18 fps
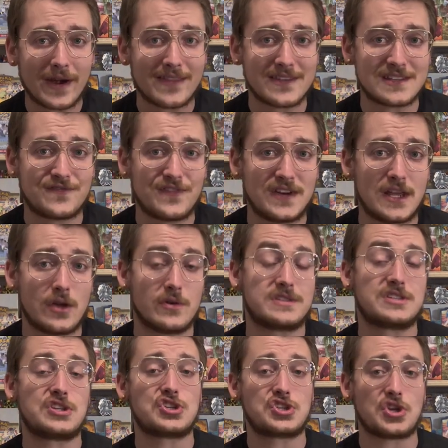of this video
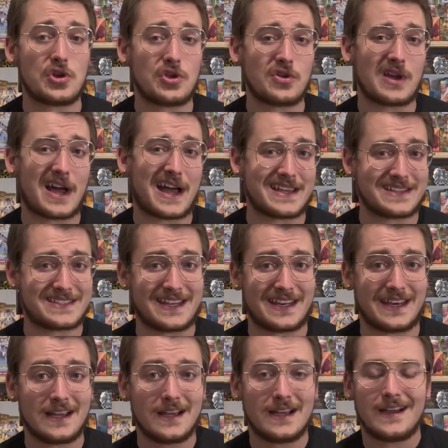is to show you guys
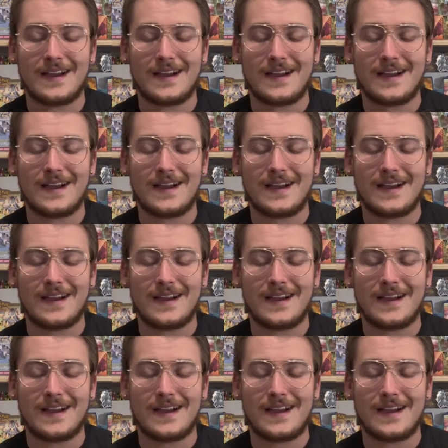that